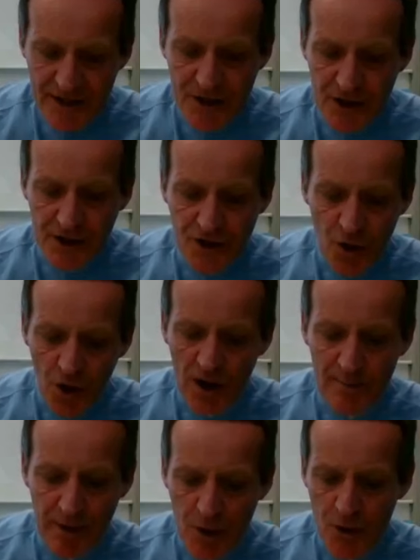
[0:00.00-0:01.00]
And you
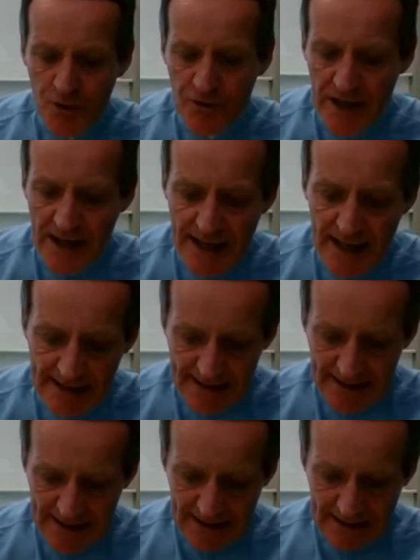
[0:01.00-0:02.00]
talk about
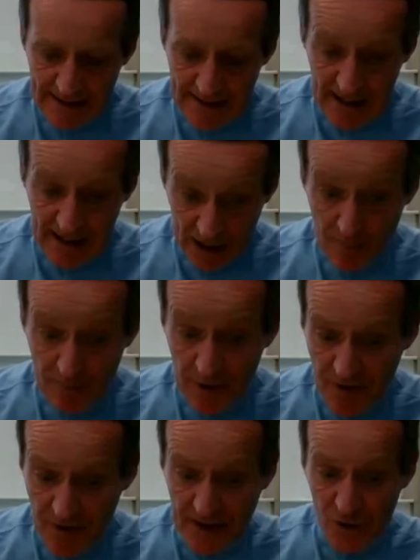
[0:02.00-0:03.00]
the... A
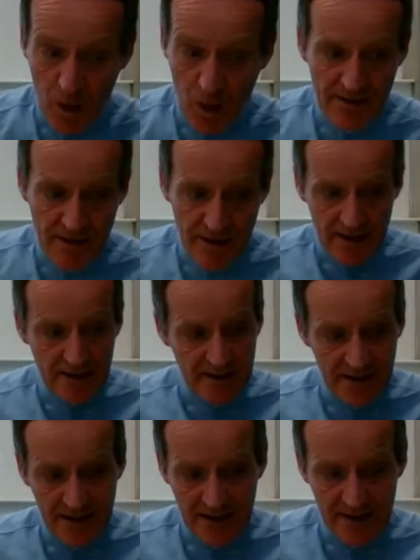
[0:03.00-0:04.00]
couple of things. One,
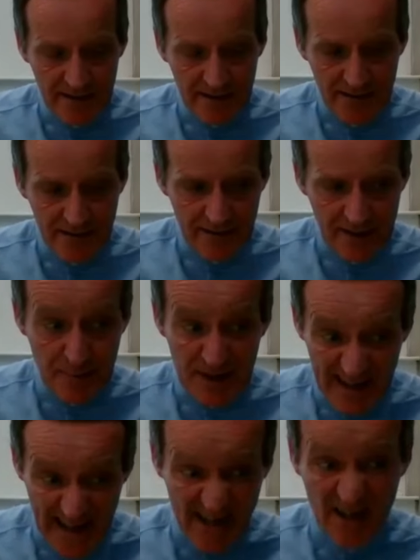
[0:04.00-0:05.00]
the
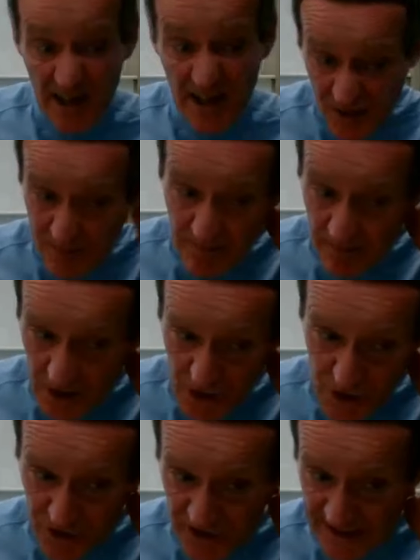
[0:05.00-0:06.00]
paternalism,
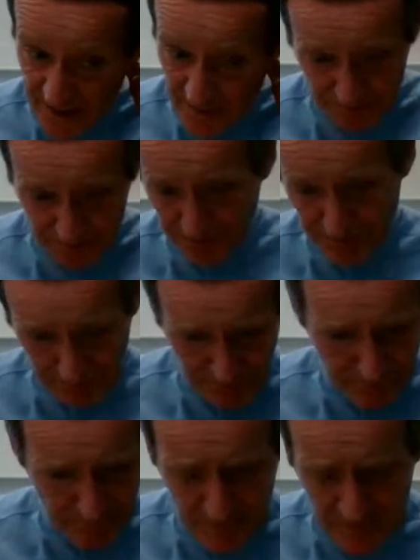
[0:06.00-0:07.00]
as you see it,
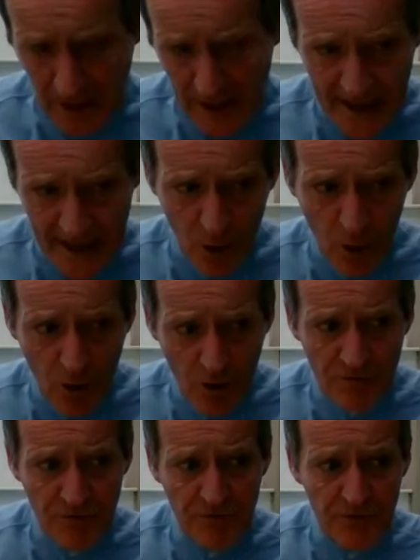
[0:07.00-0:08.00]

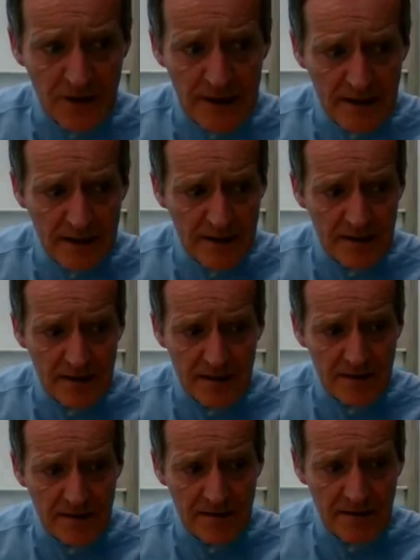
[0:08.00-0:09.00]
of
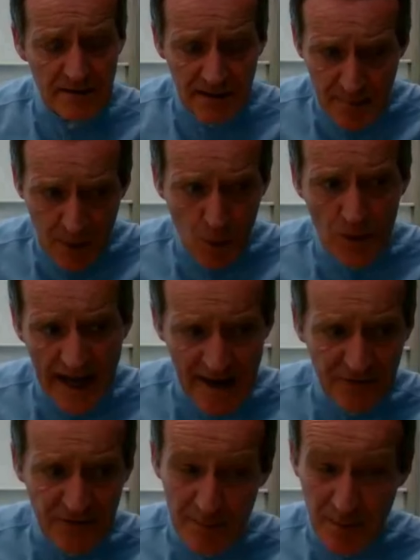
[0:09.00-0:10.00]
the liberal
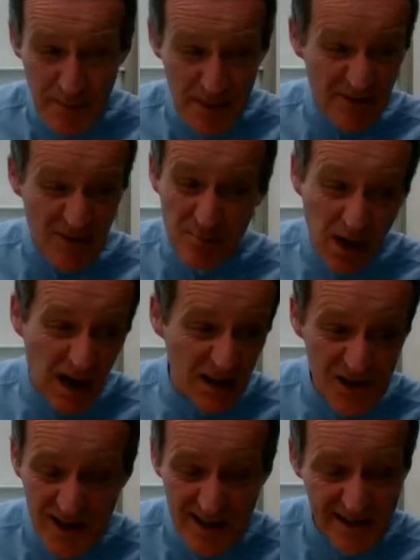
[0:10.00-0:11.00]
left and maybe even
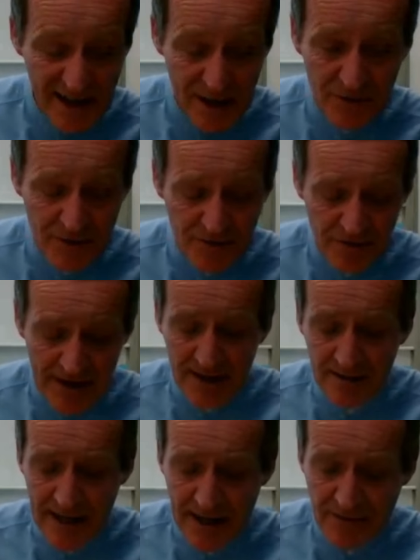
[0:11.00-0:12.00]
parts of the
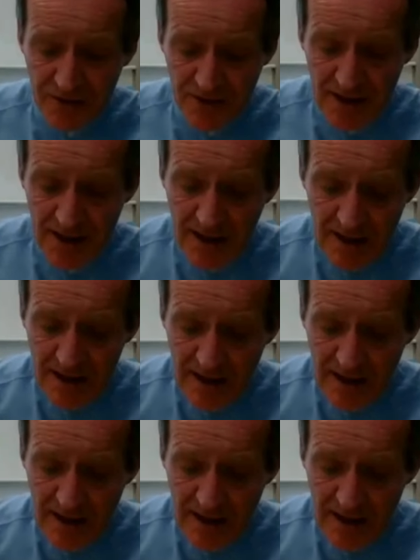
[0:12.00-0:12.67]
self-defining left.